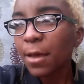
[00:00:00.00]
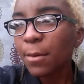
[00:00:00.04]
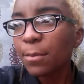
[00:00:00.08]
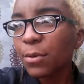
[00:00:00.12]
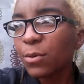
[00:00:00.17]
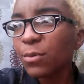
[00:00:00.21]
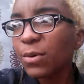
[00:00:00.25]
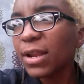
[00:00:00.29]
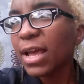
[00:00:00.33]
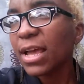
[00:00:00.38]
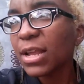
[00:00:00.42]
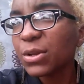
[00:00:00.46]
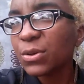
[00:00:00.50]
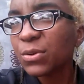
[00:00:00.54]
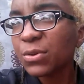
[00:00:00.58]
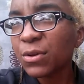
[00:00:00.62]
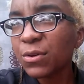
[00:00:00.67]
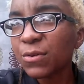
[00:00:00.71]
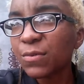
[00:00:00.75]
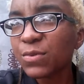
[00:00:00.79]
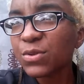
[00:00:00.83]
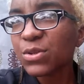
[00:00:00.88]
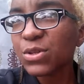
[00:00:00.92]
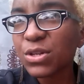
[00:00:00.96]
But what I do
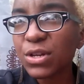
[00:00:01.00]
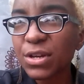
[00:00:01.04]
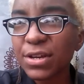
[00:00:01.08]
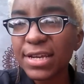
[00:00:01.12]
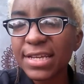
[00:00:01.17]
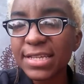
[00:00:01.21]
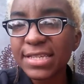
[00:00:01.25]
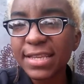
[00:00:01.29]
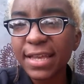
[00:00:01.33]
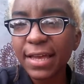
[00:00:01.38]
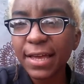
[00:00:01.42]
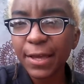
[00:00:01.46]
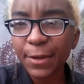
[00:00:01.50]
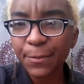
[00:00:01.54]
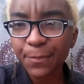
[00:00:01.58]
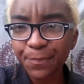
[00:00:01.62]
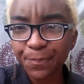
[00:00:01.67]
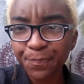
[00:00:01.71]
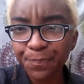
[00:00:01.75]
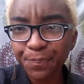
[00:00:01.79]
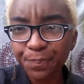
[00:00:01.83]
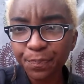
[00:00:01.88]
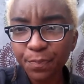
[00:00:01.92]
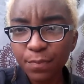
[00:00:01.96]
know for sure is that
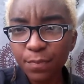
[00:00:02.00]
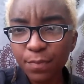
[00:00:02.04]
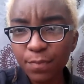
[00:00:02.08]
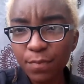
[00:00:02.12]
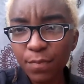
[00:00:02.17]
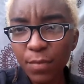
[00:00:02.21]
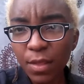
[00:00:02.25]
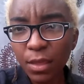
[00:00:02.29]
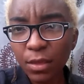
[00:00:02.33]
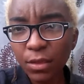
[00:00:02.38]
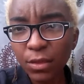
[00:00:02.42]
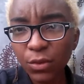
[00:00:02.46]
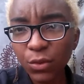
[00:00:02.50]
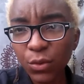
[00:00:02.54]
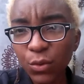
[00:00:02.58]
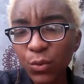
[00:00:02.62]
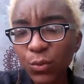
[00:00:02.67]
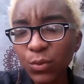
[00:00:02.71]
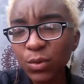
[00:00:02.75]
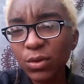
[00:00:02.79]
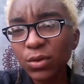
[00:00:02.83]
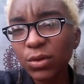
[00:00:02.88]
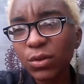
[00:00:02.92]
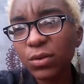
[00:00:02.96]

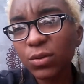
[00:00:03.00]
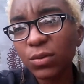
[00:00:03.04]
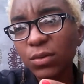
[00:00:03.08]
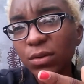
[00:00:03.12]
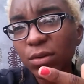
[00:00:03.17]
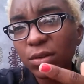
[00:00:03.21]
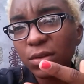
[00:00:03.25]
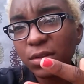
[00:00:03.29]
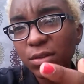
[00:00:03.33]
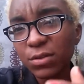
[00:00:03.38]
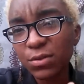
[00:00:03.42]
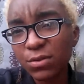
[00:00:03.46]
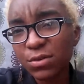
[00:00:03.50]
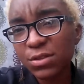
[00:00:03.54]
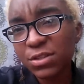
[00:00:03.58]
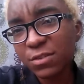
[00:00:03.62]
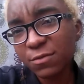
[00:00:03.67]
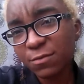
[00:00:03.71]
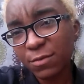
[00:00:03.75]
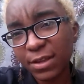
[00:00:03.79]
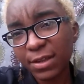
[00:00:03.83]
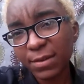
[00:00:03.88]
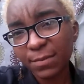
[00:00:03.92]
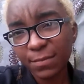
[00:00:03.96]
you will lose
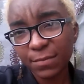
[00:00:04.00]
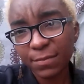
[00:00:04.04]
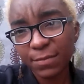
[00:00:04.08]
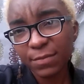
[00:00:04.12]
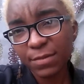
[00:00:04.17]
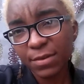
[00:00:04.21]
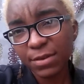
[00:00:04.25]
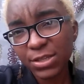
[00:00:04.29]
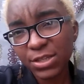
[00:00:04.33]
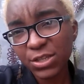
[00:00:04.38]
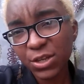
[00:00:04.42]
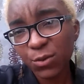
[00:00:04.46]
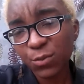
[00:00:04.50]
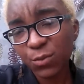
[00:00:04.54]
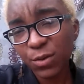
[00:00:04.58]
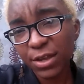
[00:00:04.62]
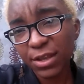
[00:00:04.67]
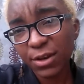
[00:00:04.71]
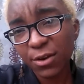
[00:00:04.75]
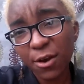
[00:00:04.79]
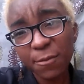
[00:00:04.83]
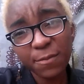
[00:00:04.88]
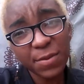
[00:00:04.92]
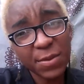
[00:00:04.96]

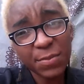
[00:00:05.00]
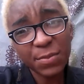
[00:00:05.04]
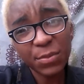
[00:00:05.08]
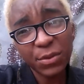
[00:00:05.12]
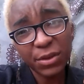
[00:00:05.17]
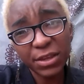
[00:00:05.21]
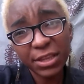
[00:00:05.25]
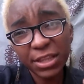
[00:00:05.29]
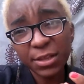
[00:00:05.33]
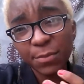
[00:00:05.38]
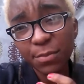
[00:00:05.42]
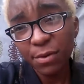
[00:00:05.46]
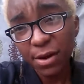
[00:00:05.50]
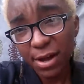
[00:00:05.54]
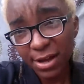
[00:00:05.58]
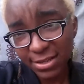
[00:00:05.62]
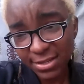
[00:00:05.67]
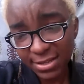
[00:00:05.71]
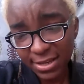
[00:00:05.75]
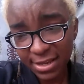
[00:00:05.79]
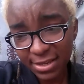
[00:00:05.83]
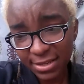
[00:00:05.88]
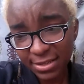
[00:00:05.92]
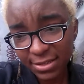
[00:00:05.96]
someone or people in the
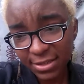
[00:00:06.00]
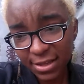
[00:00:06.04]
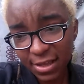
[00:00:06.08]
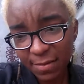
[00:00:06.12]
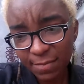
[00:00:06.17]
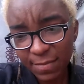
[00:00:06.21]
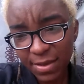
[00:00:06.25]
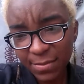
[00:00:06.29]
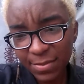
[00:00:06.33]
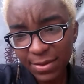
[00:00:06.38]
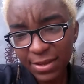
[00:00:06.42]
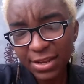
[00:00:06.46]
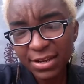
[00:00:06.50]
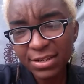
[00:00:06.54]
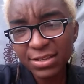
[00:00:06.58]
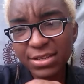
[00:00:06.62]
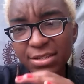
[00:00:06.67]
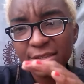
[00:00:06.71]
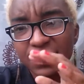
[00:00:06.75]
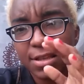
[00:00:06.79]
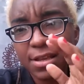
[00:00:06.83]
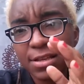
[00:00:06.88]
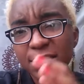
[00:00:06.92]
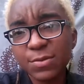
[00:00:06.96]
process. And maybe they're
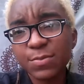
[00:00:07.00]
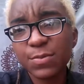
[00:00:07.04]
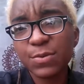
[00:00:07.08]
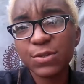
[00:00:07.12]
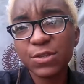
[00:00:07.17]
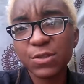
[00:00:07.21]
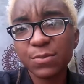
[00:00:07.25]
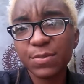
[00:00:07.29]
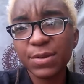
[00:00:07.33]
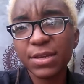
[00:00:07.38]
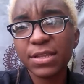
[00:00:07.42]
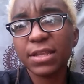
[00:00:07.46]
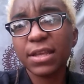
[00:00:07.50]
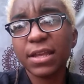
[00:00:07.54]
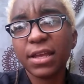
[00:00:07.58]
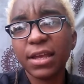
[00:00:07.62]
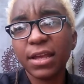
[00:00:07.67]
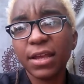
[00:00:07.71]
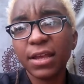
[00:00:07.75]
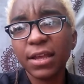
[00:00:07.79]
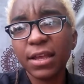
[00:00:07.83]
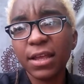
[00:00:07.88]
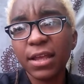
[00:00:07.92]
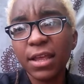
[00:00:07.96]
just not supposed to be
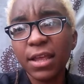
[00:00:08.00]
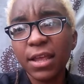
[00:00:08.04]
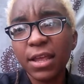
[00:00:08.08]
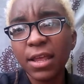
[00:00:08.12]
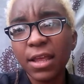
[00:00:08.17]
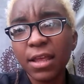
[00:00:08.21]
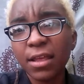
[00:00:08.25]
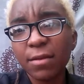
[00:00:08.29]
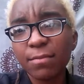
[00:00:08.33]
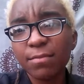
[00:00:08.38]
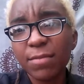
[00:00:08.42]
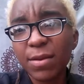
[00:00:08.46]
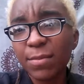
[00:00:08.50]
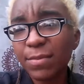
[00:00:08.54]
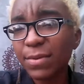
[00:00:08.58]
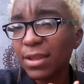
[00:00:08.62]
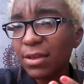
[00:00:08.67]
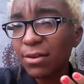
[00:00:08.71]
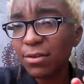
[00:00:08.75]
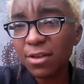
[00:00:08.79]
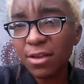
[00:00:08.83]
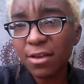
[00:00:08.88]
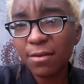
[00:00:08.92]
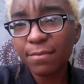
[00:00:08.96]
there. Maybe
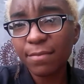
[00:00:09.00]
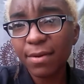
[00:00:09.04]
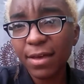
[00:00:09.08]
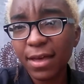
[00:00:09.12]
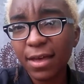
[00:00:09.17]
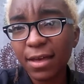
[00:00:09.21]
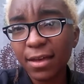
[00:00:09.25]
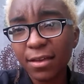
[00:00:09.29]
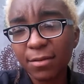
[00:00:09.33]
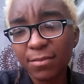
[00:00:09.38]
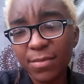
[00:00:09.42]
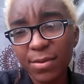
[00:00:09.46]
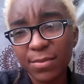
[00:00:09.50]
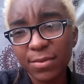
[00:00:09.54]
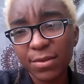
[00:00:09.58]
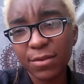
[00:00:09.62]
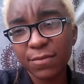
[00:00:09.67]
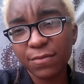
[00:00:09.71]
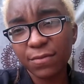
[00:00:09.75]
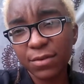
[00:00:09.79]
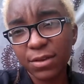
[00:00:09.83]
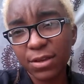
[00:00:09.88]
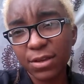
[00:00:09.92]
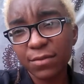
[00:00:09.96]
they'll come back. Maybe
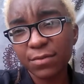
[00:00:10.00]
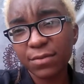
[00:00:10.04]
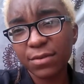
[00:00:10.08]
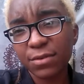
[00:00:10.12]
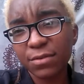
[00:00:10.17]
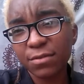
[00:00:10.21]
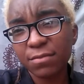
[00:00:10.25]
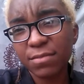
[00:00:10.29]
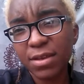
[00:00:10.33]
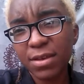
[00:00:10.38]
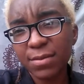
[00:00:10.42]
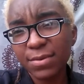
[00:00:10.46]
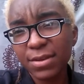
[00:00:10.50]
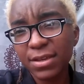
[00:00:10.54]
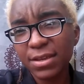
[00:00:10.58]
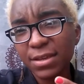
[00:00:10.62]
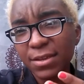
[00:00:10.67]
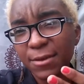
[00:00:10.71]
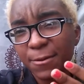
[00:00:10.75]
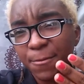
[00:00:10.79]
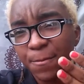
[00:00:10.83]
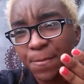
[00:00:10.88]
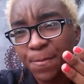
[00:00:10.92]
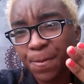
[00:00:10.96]
they'll forgive you.
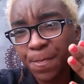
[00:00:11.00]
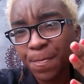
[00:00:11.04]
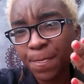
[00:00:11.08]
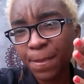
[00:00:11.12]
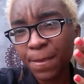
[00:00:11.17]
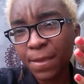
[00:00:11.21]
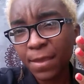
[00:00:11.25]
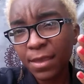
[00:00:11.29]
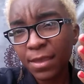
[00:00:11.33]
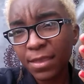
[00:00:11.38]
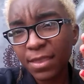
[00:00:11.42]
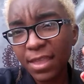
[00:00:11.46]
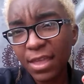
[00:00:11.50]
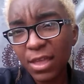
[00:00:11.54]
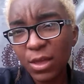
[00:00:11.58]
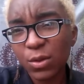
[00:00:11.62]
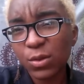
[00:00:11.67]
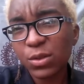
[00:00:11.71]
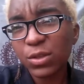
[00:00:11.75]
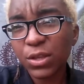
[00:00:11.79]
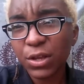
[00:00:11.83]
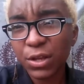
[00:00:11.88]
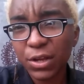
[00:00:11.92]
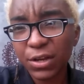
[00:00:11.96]
Maybe
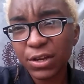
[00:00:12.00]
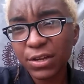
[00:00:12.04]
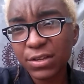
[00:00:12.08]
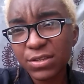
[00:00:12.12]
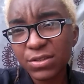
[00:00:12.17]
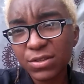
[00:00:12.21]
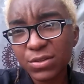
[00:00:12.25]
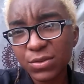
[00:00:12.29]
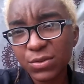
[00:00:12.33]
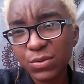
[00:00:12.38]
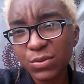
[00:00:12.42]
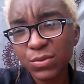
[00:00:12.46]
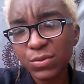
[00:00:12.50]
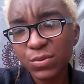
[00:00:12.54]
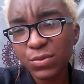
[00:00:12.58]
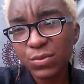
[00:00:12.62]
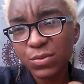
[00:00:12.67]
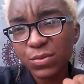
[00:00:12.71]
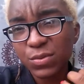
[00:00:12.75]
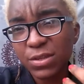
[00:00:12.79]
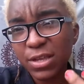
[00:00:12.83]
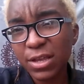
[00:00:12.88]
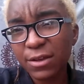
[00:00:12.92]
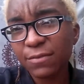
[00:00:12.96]
they'll learn
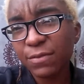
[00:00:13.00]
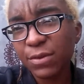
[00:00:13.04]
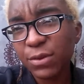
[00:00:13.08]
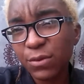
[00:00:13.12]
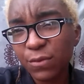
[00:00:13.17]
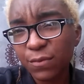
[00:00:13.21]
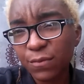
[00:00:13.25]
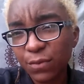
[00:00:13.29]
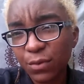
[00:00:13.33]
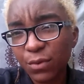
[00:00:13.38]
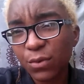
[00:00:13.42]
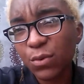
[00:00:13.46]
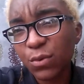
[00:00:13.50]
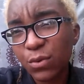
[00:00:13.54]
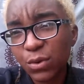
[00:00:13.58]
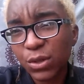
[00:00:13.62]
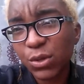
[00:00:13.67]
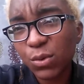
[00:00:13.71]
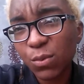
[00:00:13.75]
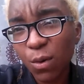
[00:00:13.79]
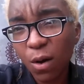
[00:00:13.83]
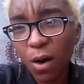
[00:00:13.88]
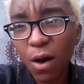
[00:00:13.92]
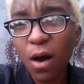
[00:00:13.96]
to love you for who
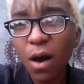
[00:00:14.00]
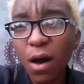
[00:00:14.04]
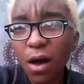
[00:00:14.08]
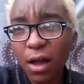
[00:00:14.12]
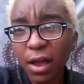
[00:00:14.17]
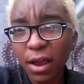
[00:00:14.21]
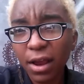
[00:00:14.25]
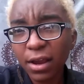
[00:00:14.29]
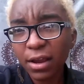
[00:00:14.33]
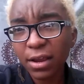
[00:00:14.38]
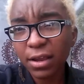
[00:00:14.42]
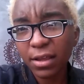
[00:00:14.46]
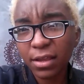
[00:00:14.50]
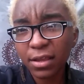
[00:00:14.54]
you are.